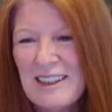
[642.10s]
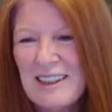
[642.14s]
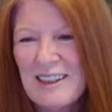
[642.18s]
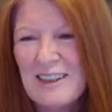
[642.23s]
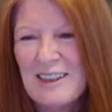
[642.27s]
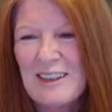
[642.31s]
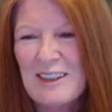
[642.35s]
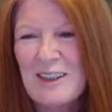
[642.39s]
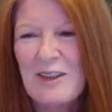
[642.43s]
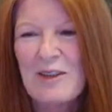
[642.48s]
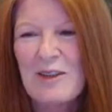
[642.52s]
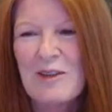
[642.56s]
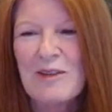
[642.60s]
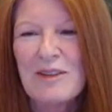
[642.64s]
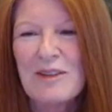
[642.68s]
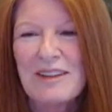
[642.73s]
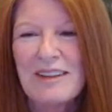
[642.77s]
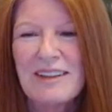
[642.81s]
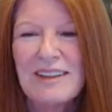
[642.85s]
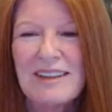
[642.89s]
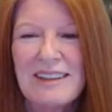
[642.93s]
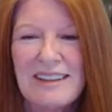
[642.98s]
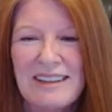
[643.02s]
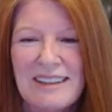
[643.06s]
so
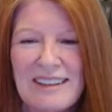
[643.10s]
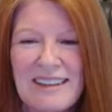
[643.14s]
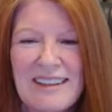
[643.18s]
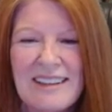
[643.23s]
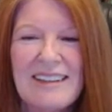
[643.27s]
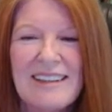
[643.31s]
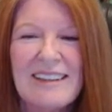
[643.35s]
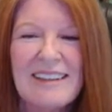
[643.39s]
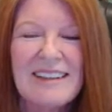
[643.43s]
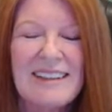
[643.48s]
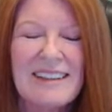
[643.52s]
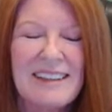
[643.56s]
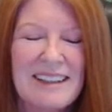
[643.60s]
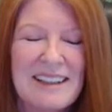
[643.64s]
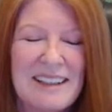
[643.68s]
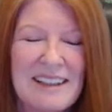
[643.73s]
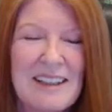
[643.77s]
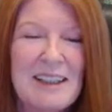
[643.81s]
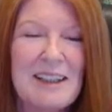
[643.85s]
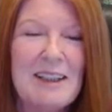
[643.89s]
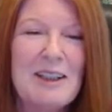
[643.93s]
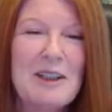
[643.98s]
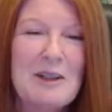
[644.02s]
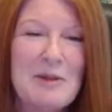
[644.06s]

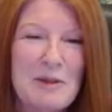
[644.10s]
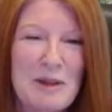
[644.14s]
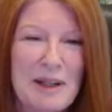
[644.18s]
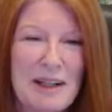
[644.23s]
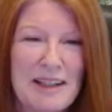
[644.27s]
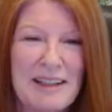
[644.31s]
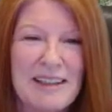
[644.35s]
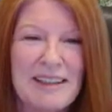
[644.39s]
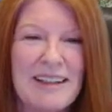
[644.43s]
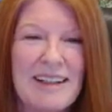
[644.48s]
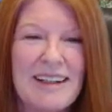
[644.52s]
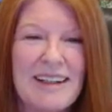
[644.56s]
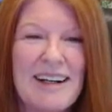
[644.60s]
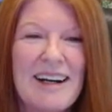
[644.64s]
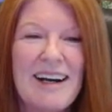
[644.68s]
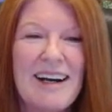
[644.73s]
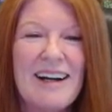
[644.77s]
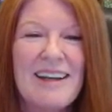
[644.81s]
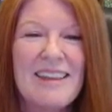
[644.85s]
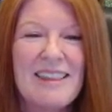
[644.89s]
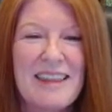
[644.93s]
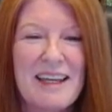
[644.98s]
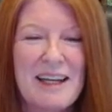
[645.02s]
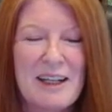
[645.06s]
anyway,
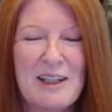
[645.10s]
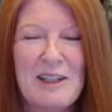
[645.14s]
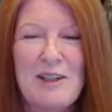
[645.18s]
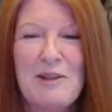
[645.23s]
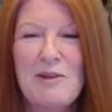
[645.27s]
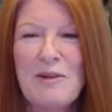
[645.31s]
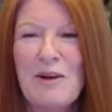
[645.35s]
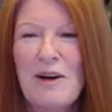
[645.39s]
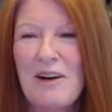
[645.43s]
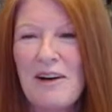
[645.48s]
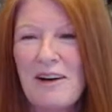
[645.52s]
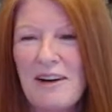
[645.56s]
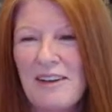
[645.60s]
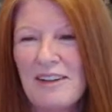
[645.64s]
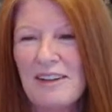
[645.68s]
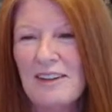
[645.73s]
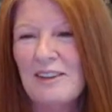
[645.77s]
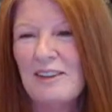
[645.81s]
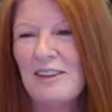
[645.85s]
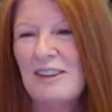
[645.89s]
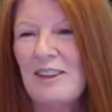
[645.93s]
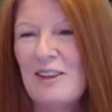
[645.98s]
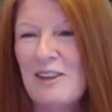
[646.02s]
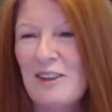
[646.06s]
thank you
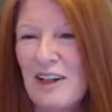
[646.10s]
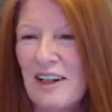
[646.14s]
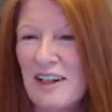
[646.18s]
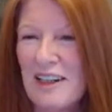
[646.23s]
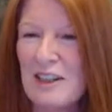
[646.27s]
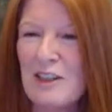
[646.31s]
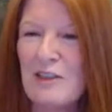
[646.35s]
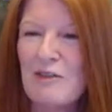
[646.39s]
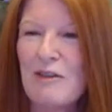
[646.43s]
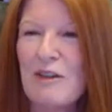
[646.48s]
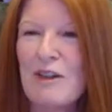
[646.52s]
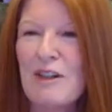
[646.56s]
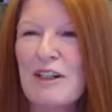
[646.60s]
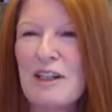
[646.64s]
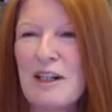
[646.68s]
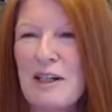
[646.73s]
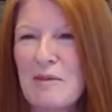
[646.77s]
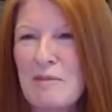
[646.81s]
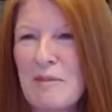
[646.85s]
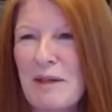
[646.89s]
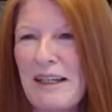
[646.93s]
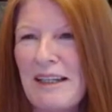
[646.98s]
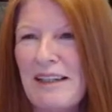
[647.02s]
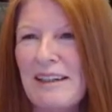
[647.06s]
all, you guys, for
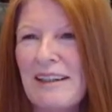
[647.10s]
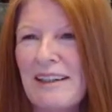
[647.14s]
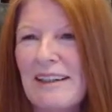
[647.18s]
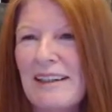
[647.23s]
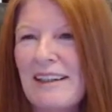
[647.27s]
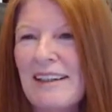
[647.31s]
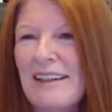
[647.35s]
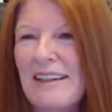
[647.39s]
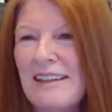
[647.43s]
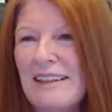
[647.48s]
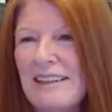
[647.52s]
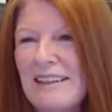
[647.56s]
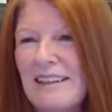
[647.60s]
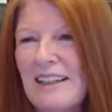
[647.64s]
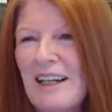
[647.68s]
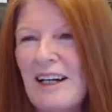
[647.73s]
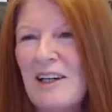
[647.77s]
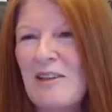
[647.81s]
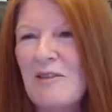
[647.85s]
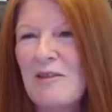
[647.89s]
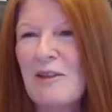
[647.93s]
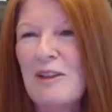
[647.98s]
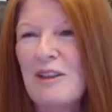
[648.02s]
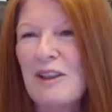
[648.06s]
coming. And
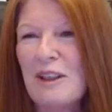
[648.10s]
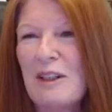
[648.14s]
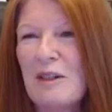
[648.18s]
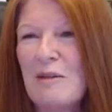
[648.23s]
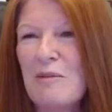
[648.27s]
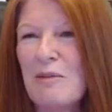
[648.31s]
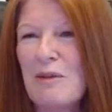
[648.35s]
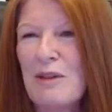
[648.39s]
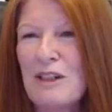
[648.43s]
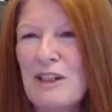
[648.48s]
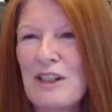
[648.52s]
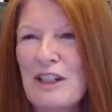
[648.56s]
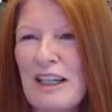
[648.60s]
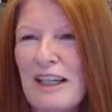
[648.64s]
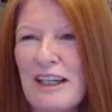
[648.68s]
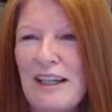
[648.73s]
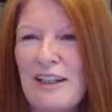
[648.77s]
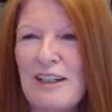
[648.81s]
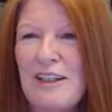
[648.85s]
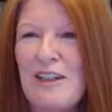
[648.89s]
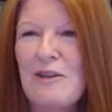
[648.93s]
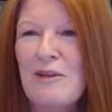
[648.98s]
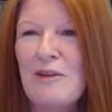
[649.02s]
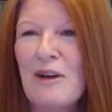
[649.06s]
I really
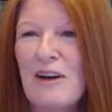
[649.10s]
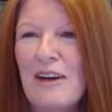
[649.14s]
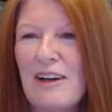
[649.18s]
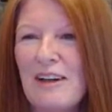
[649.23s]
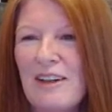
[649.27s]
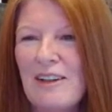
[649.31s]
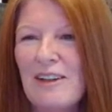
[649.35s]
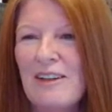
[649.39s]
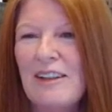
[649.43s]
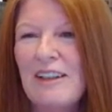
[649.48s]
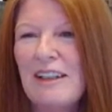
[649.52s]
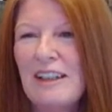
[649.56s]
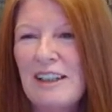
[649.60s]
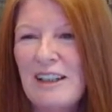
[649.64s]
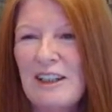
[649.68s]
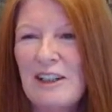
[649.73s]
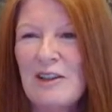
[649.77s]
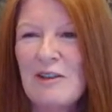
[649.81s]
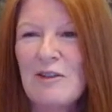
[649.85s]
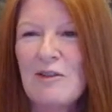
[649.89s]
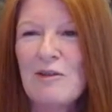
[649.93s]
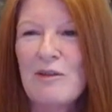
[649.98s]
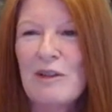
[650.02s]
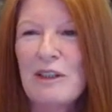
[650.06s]
appreciate you all.
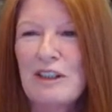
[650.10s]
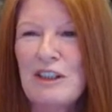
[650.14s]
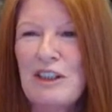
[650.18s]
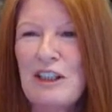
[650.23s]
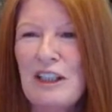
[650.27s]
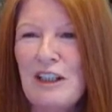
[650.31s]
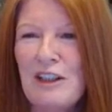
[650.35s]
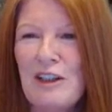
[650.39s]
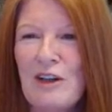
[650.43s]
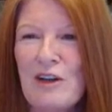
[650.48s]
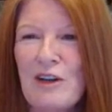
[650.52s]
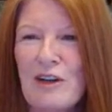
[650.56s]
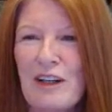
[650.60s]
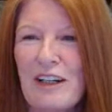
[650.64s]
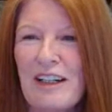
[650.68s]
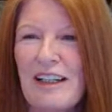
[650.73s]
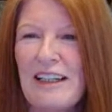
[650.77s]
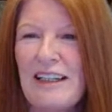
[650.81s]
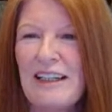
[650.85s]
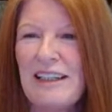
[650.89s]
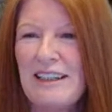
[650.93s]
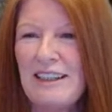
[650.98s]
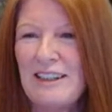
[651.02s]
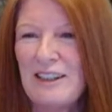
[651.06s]
Richie,
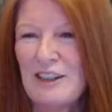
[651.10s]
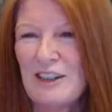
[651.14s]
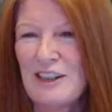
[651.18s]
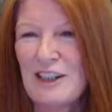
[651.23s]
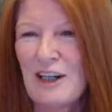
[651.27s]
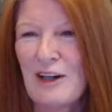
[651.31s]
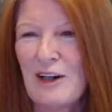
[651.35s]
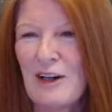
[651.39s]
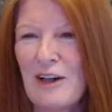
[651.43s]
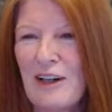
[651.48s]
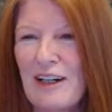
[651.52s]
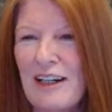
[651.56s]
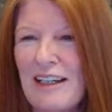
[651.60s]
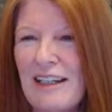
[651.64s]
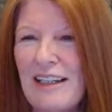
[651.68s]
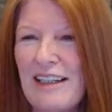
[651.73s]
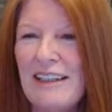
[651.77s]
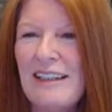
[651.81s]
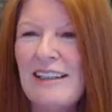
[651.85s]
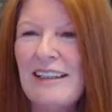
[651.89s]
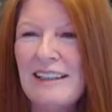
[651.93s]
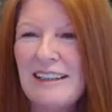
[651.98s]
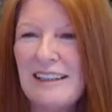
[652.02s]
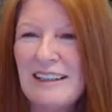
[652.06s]
Lori,
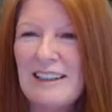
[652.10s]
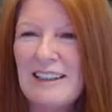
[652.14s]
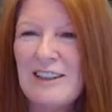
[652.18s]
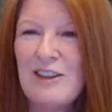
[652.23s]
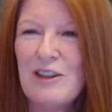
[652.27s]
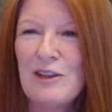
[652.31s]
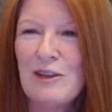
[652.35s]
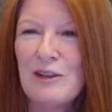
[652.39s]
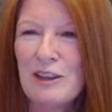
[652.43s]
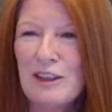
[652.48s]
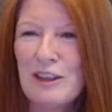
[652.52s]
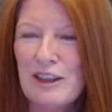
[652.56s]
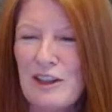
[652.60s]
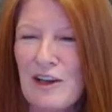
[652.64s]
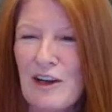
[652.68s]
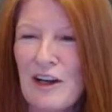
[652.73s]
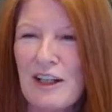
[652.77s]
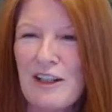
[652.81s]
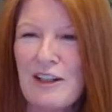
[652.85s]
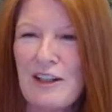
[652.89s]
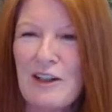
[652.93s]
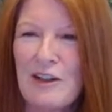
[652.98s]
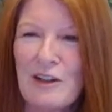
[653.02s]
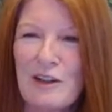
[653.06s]
Sherry, Jules
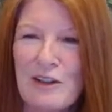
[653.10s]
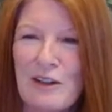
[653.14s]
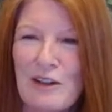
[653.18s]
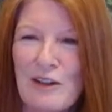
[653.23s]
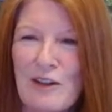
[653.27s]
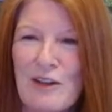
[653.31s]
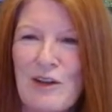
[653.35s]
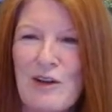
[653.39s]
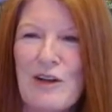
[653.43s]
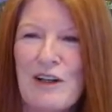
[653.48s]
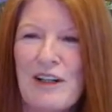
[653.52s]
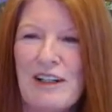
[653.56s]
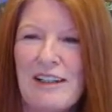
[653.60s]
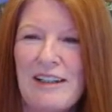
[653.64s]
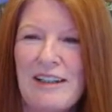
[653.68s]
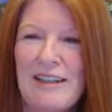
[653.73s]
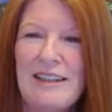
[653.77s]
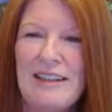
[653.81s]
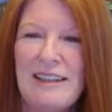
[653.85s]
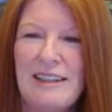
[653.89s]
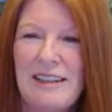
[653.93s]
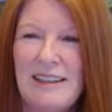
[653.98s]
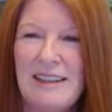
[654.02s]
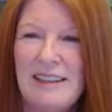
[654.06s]
Niner,
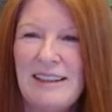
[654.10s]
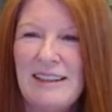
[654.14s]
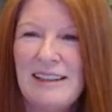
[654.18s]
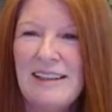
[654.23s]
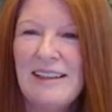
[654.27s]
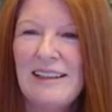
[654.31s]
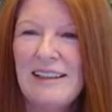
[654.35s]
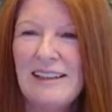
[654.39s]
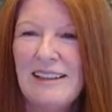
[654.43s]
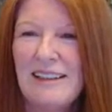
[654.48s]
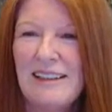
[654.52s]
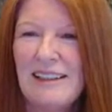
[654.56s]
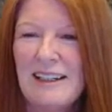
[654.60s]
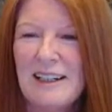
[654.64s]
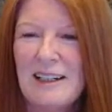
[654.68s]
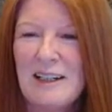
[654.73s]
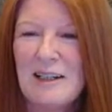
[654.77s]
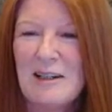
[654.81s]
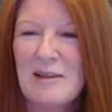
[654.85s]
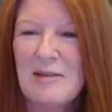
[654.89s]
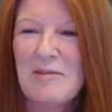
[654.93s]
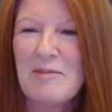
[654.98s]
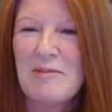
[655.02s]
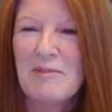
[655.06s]
Lauren,
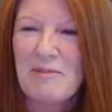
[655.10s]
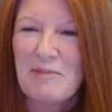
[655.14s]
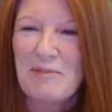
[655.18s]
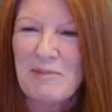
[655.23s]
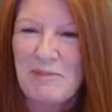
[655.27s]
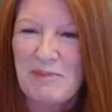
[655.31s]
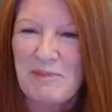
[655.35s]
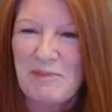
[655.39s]
Bora